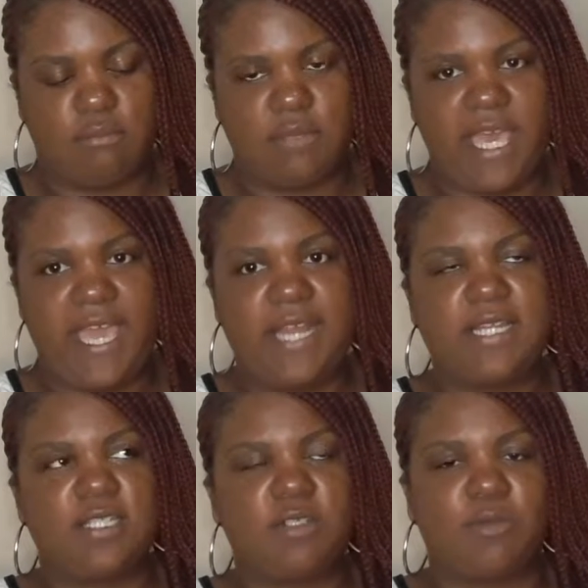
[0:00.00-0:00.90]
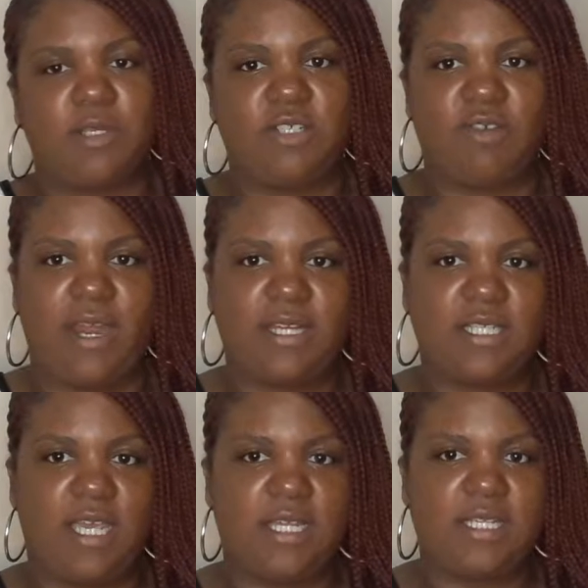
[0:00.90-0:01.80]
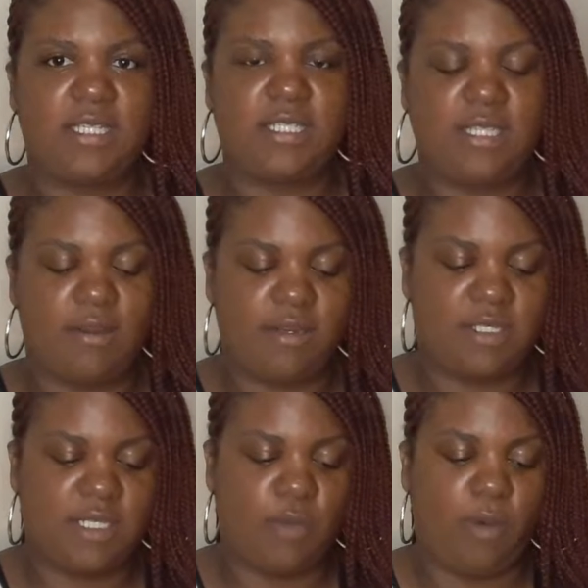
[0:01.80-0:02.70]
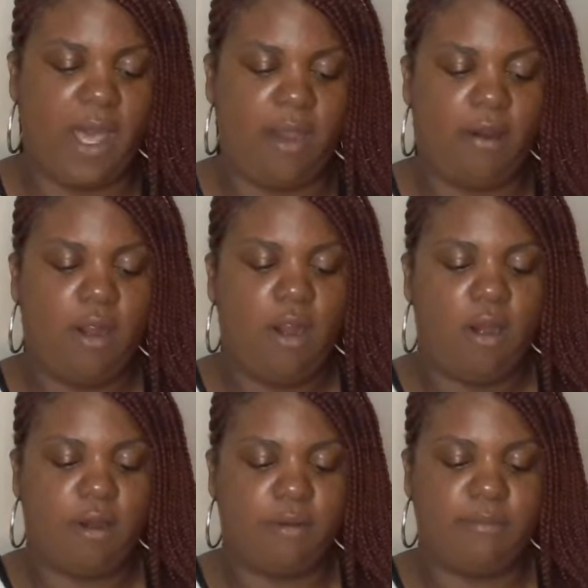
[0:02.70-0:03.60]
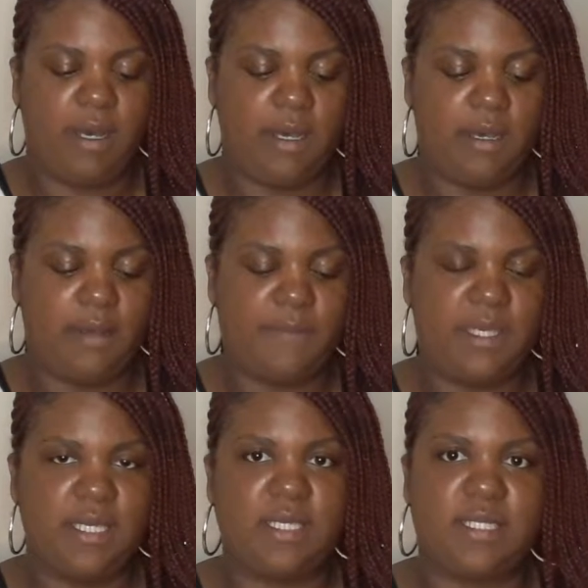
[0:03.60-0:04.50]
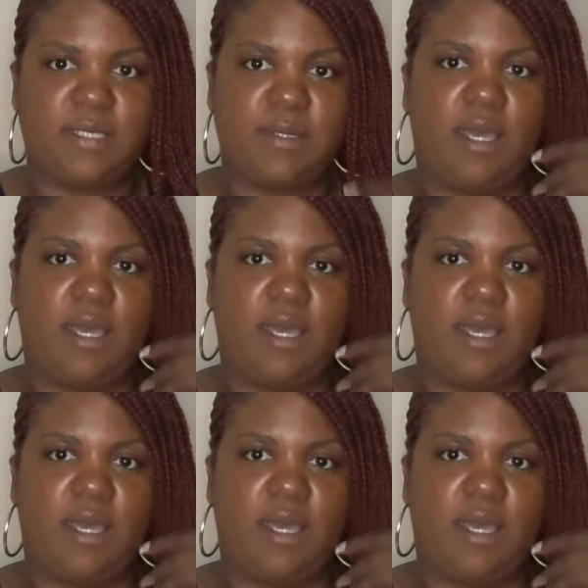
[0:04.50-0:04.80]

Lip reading: Candace is really trying to take this seriously while her mom is,